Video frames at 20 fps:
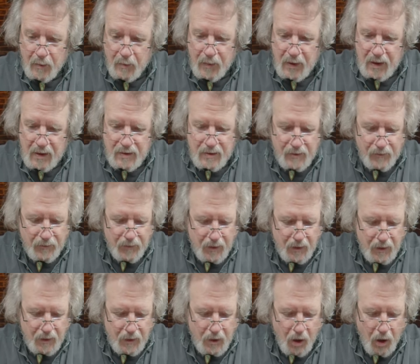piece of
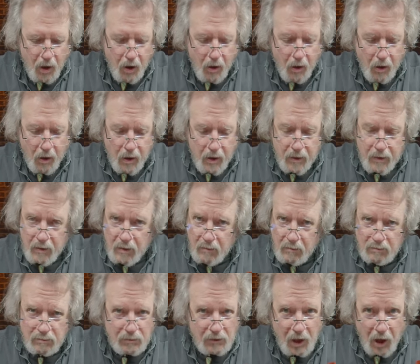card,
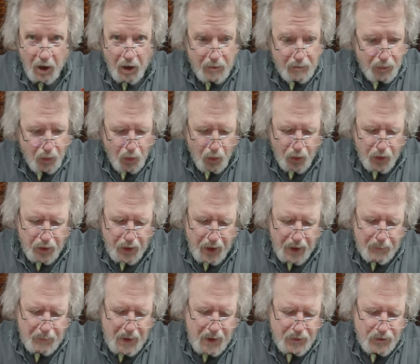cardboard,
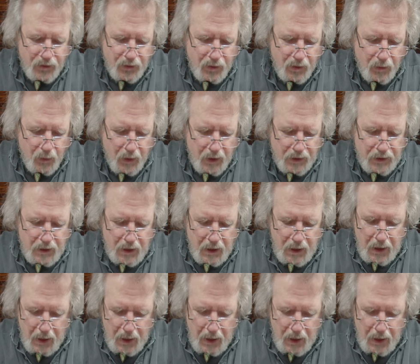I'm not sure which,